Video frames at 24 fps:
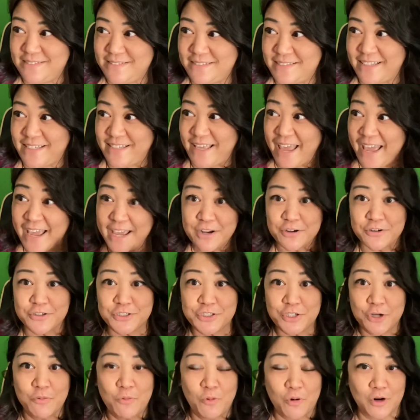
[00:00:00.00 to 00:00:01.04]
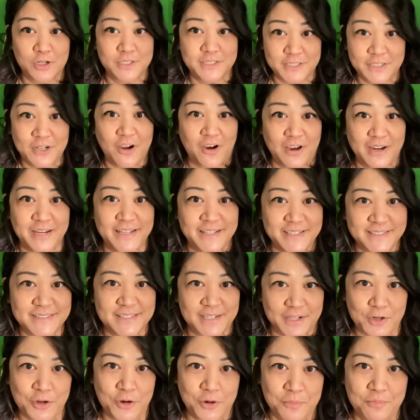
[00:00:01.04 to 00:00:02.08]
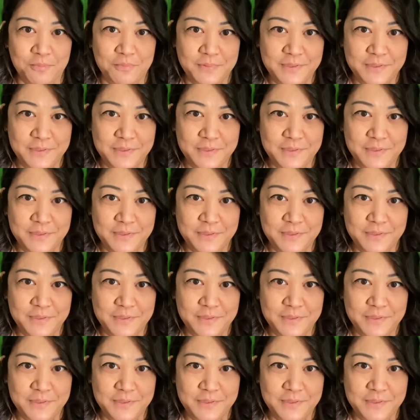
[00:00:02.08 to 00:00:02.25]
catered towards an audience at home.